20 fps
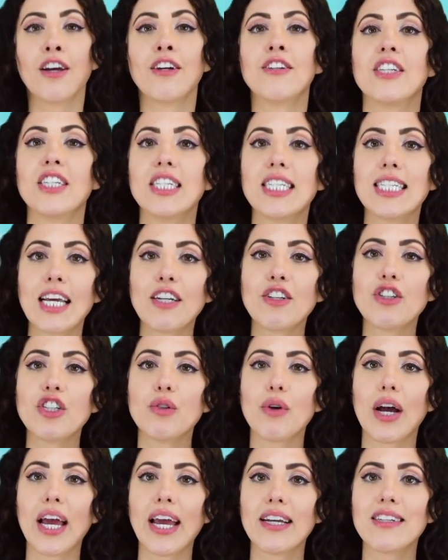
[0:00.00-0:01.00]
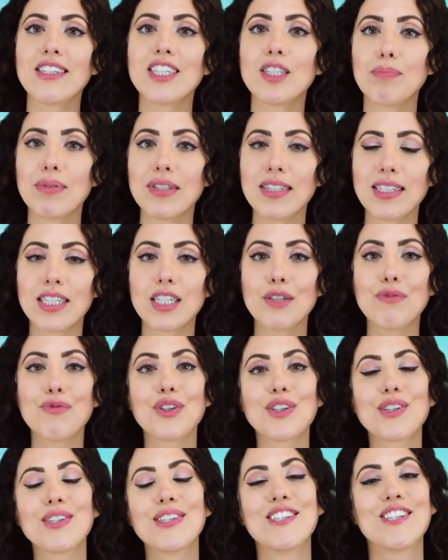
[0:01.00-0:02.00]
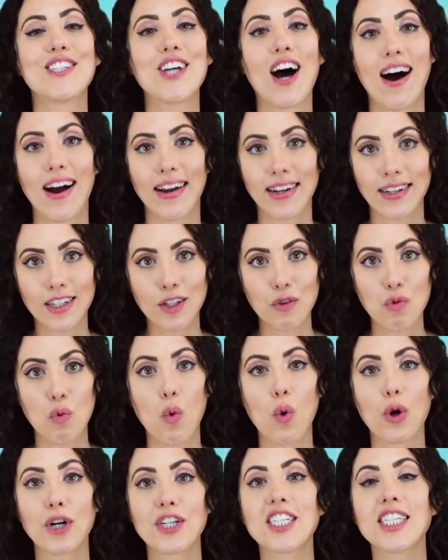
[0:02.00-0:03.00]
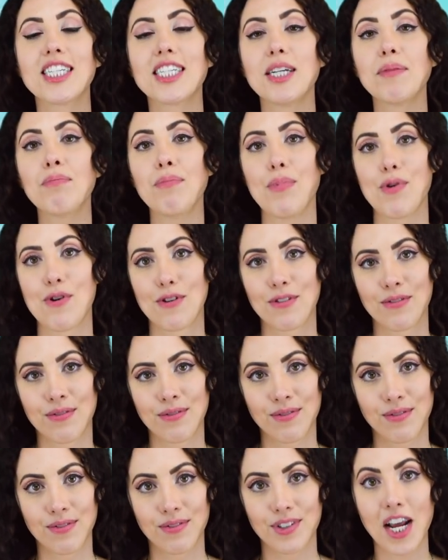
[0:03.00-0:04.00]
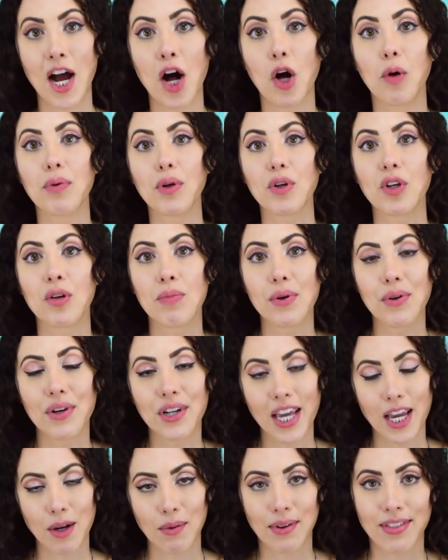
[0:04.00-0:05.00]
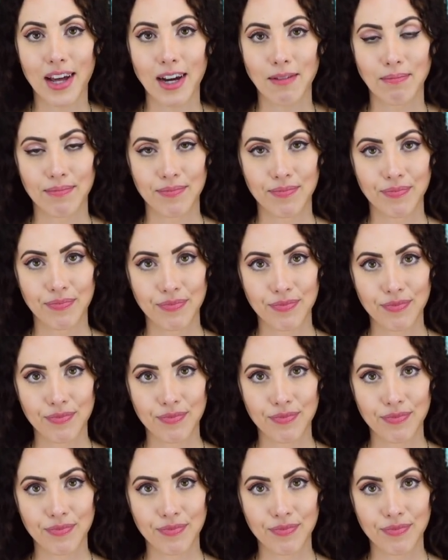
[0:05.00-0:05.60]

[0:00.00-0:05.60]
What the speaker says: to send you a specific sign or symbol to help you communicate with them.